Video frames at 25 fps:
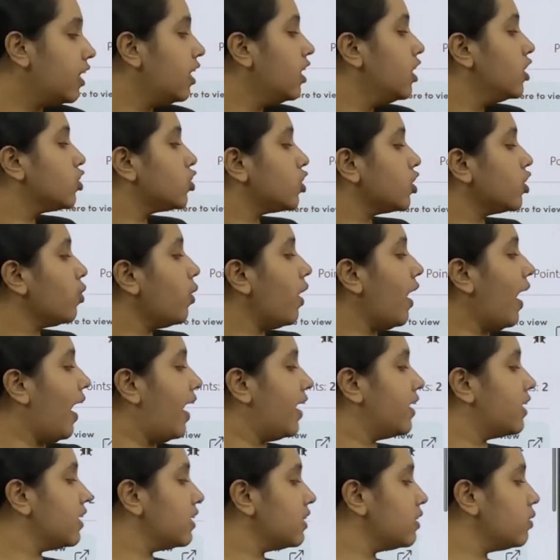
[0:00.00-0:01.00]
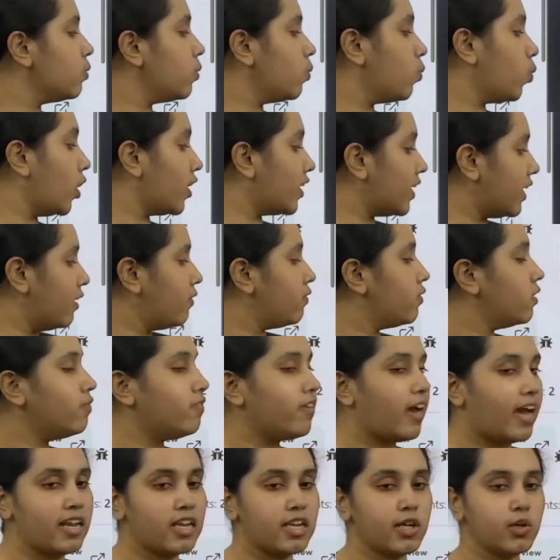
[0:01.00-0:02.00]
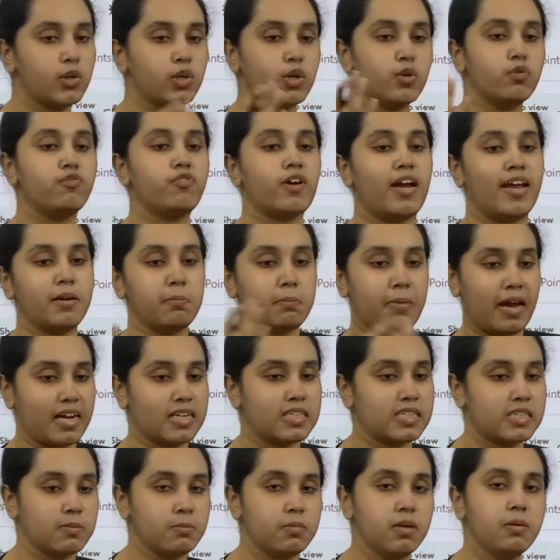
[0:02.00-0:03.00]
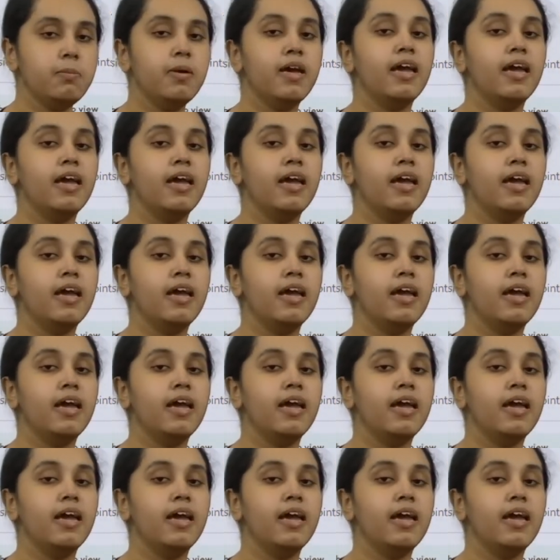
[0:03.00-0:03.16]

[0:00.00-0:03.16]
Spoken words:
So you are adding whatever value you find maximum